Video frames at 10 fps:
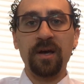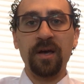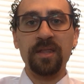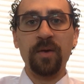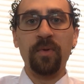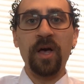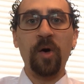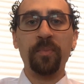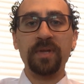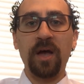they will
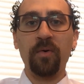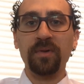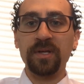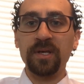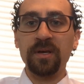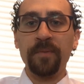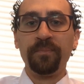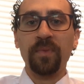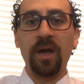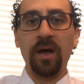help not only
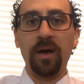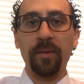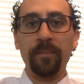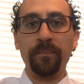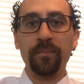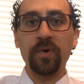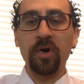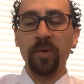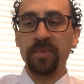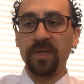
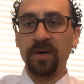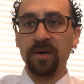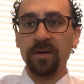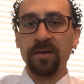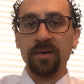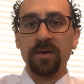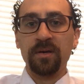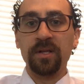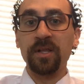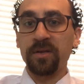curb the
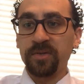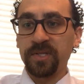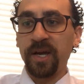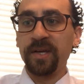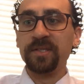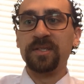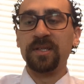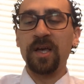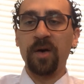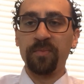clinical signs
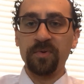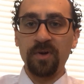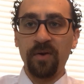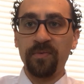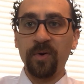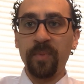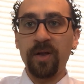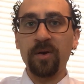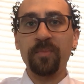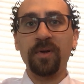and help your dog feel
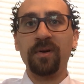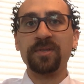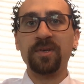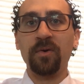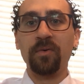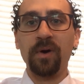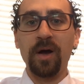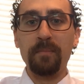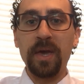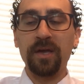better, but
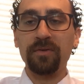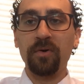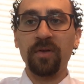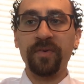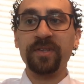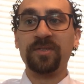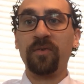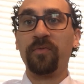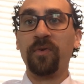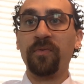also make a note of it so for